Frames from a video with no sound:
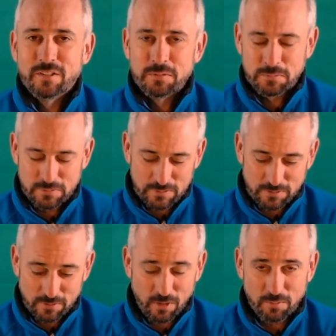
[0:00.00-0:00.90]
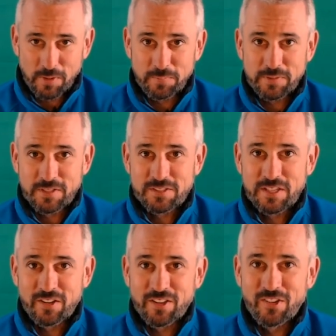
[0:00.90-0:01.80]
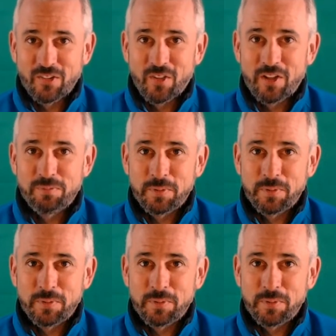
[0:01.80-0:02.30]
Well, I don't know, maybe it does sound like your life, but